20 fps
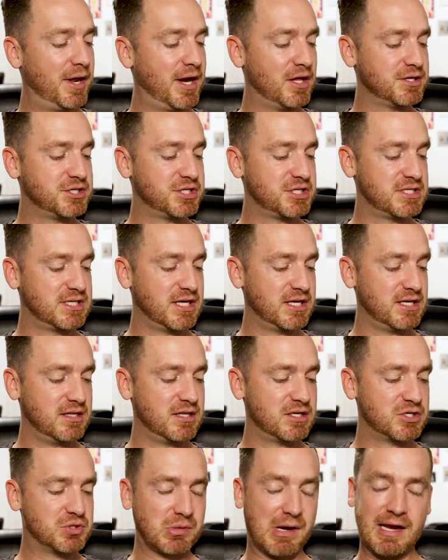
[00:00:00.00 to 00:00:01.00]
And I'll just tell you
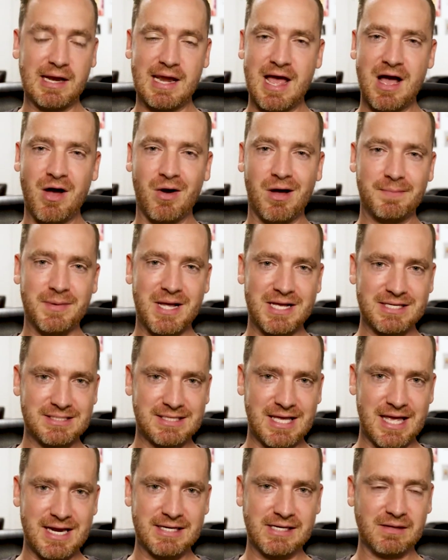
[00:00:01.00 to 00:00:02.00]
this right now I'm not
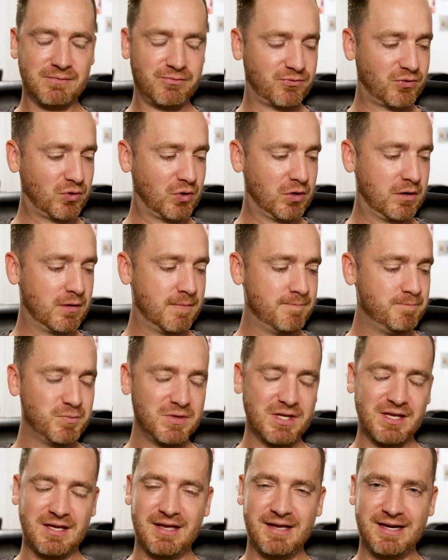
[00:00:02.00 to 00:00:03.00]
signing up for
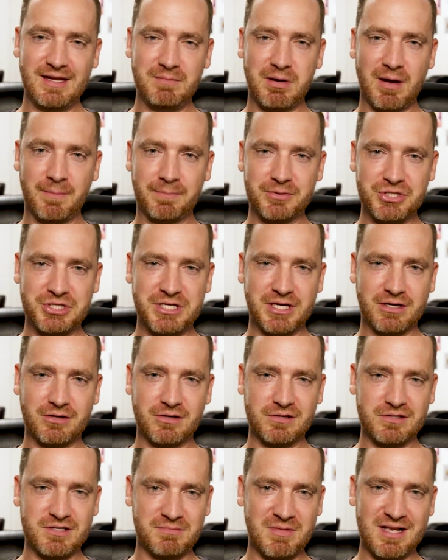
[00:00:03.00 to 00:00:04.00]
any bumper stickers.